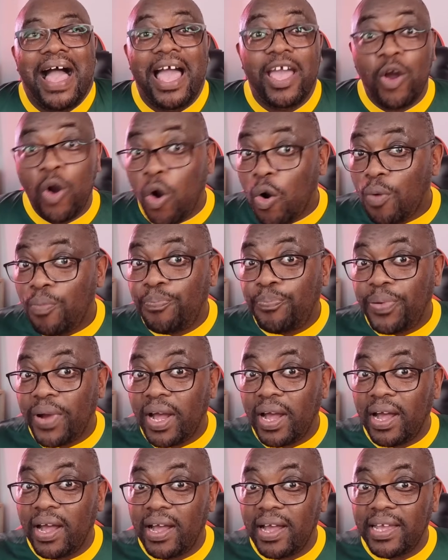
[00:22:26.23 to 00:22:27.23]
I hope
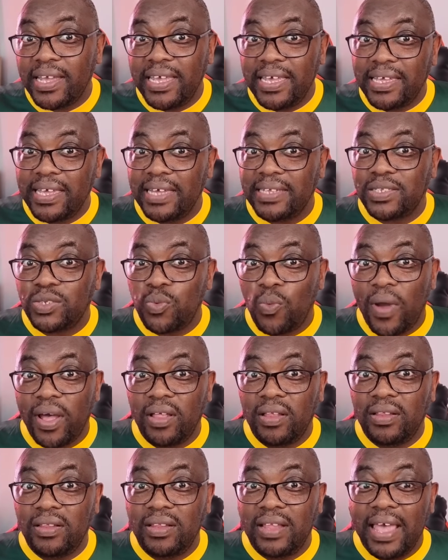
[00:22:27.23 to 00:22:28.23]
he gets
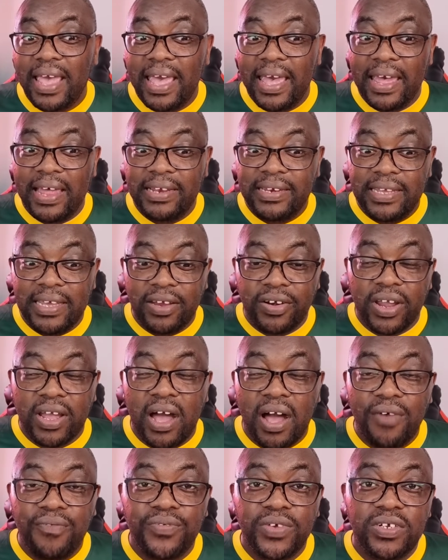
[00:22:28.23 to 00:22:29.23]
well and he
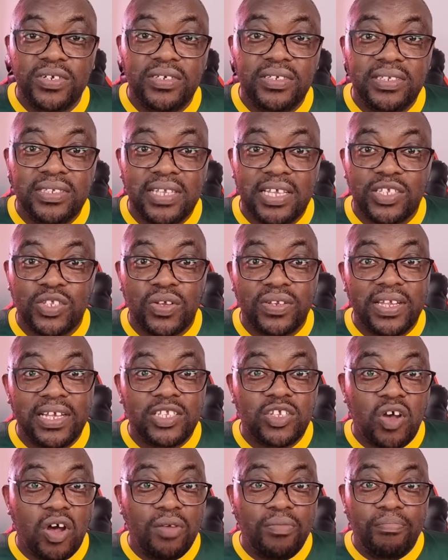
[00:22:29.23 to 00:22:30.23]
recovers so
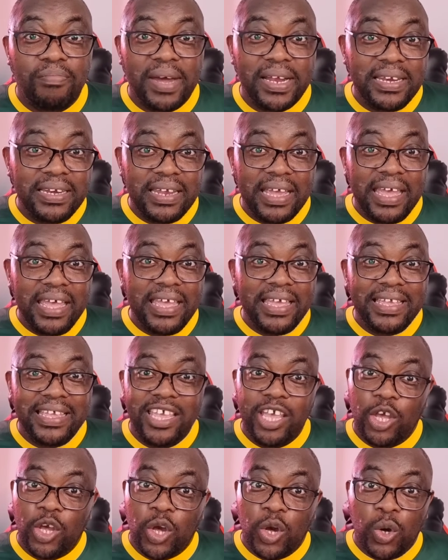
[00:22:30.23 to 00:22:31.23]
that on Monday
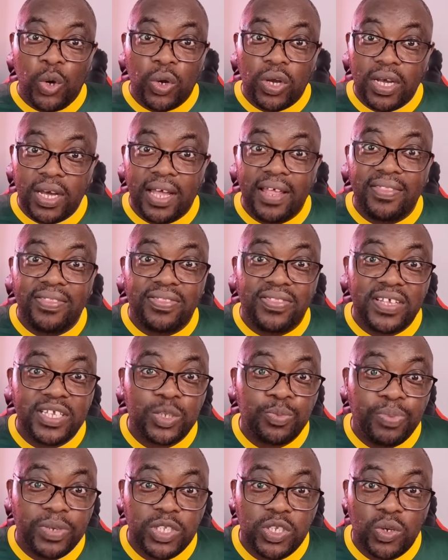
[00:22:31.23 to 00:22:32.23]
he cook
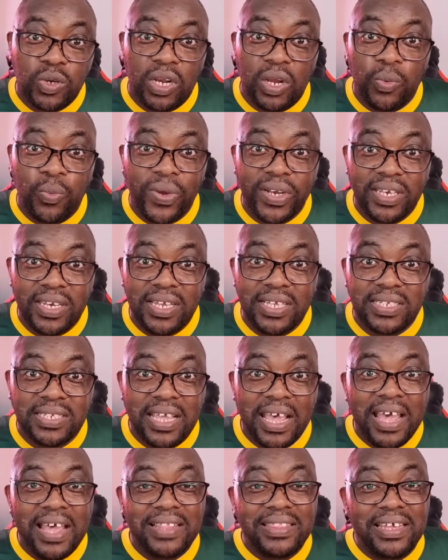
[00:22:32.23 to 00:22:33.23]
this particular
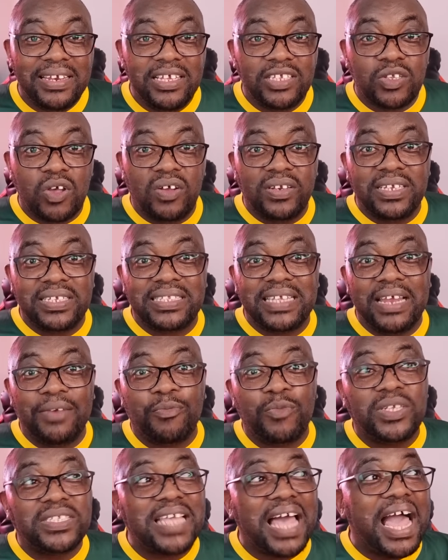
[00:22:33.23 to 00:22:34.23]
witness that is on the
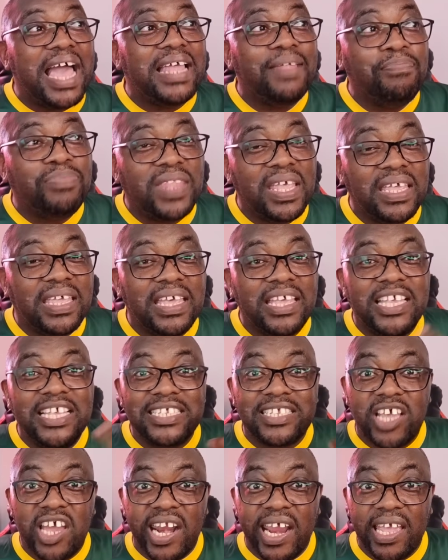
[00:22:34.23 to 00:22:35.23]
stand, because I'm thinking
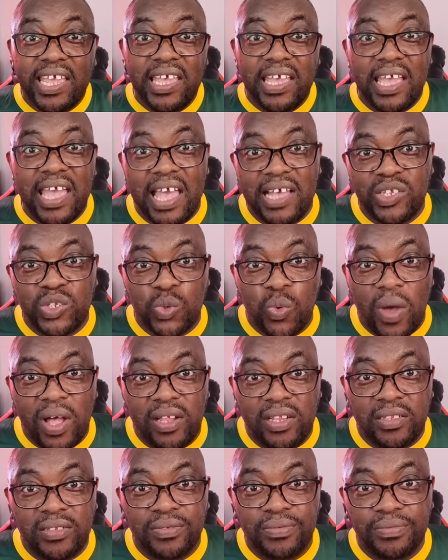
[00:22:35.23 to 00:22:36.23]
he's cracking as
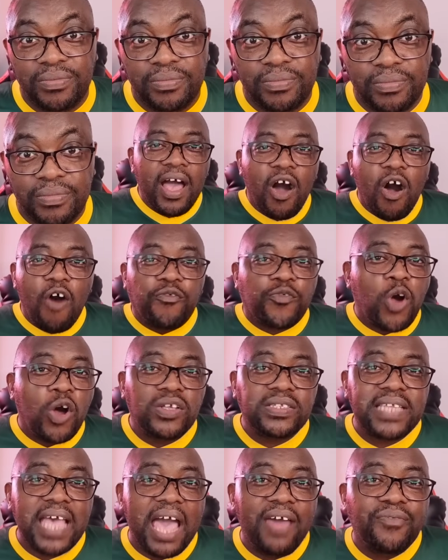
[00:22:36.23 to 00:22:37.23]
well. Of
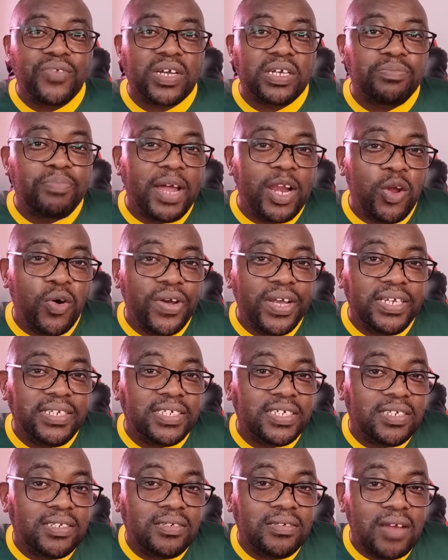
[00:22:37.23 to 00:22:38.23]
course, Advocate Baloyi
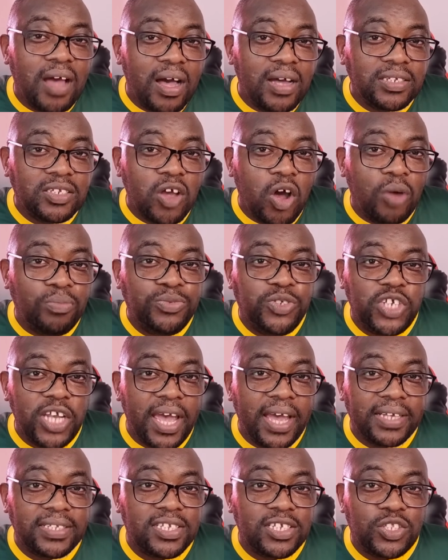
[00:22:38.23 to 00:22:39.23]
did not
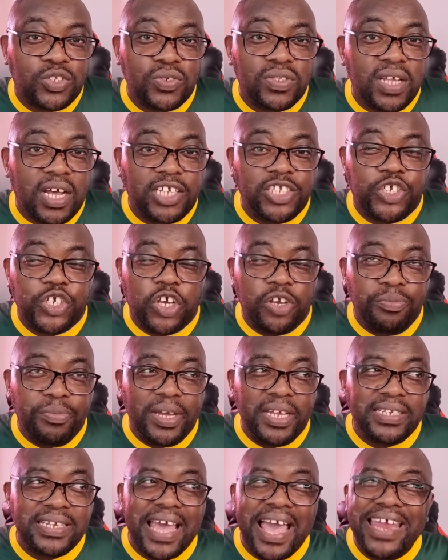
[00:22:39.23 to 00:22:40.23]
object to the
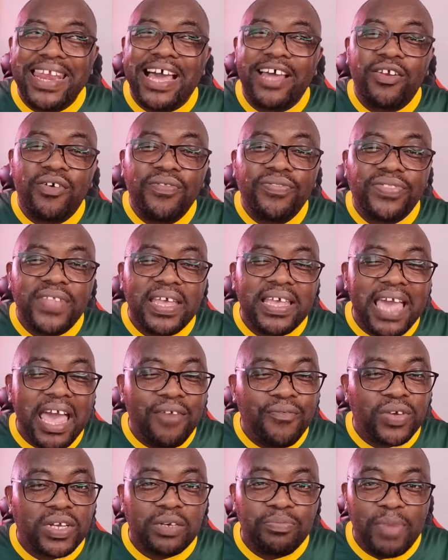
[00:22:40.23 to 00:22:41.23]
adjournment, and I don't think
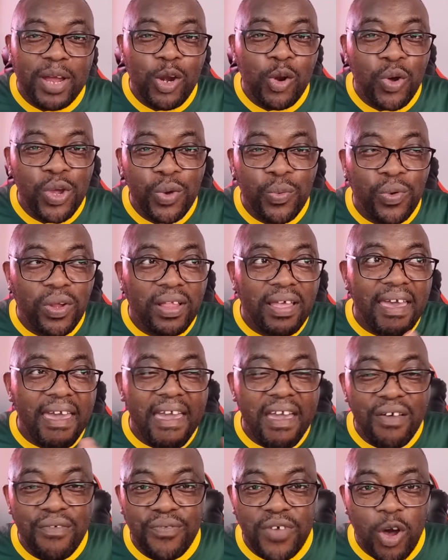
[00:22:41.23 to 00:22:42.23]
Advocate Baloyi will
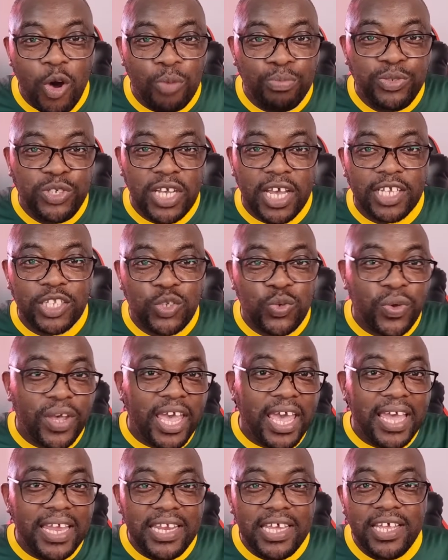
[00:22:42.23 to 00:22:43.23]
ever object
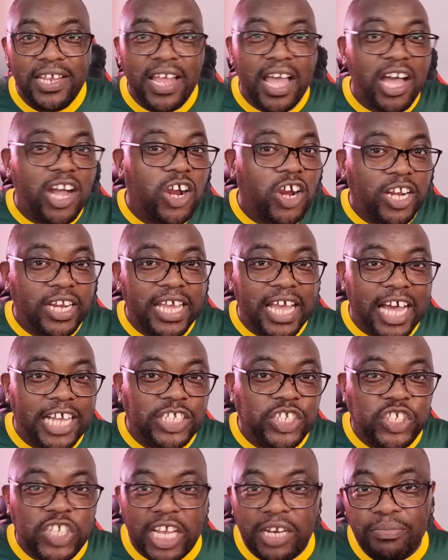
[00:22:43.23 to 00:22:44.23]
to any early
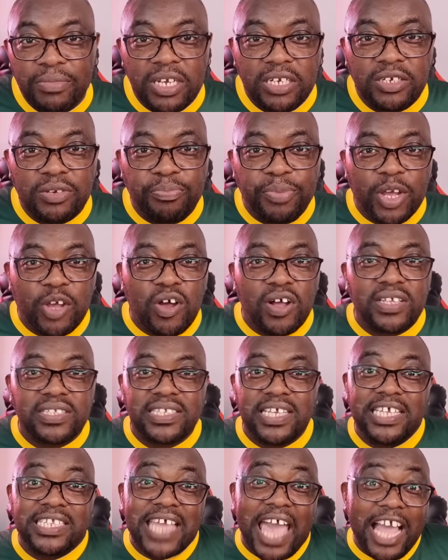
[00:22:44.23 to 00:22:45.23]
adjournment,
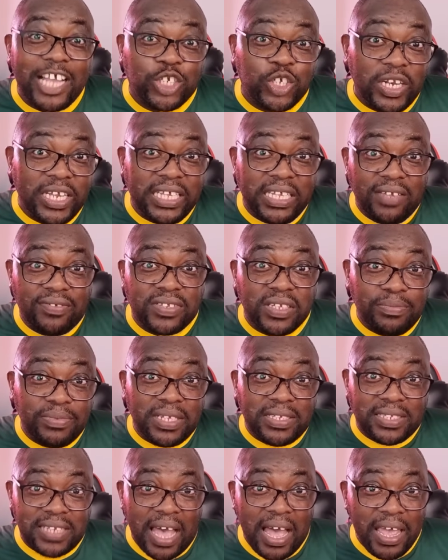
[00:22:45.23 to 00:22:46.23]
because it actually gives him
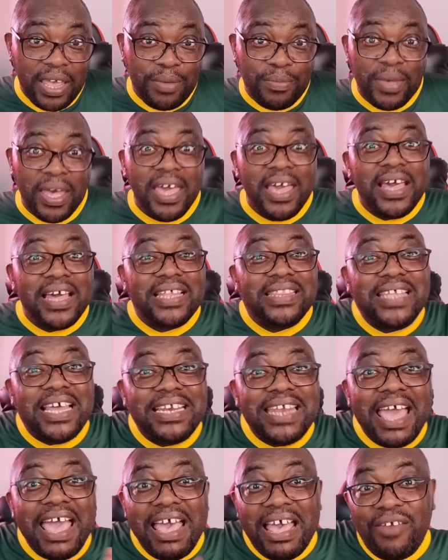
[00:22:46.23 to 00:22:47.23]
the time
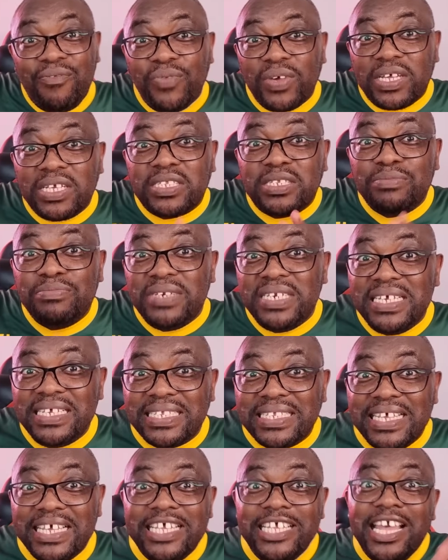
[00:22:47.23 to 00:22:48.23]
that Advocate
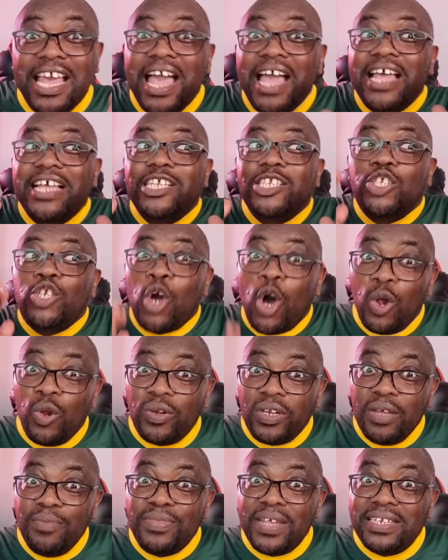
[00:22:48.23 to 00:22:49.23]
Mnisi
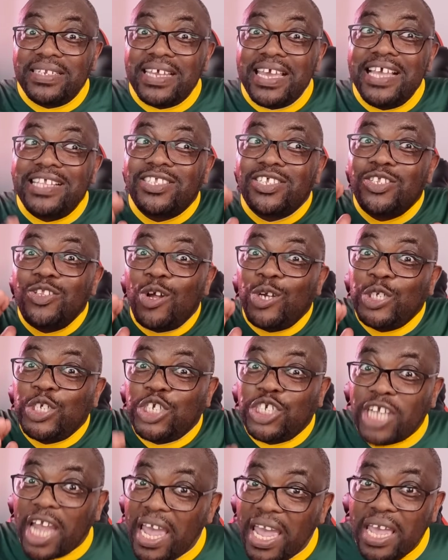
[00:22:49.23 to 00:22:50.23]
told him that it's no
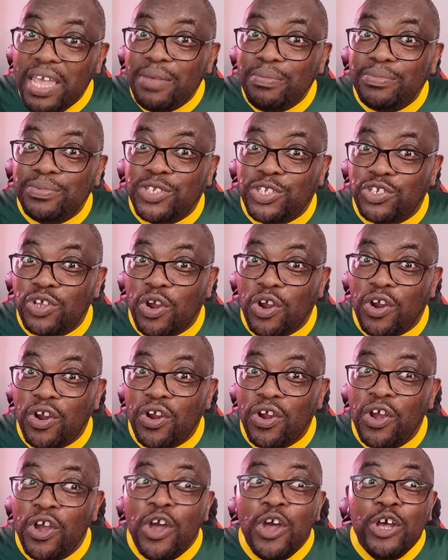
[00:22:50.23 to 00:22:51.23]
shame,
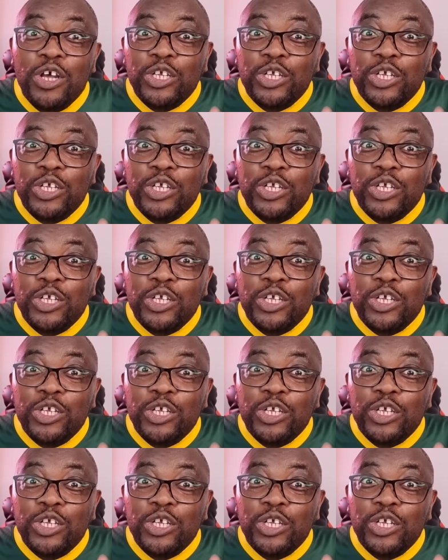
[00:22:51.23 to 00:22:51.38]
sir,